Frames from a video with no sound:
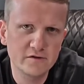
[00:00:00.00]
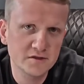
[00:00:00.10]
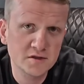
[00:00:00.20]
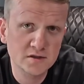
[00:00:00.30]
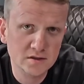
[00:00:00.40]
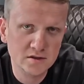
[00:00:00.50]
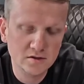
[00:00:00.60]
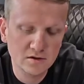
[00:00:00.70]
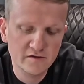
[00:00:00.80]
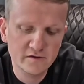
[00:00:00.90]
This is a
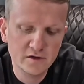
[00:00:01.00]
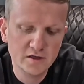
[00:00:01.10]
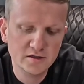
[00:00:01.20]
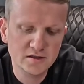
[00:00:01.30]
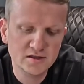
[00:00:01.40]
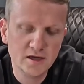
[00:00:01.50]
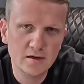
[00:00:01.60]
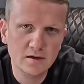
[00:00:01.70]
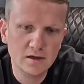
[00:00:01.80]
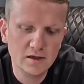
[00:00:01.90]
single lever, and just
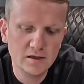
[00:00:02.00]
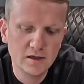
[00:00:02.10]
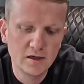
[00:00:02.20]
send on it.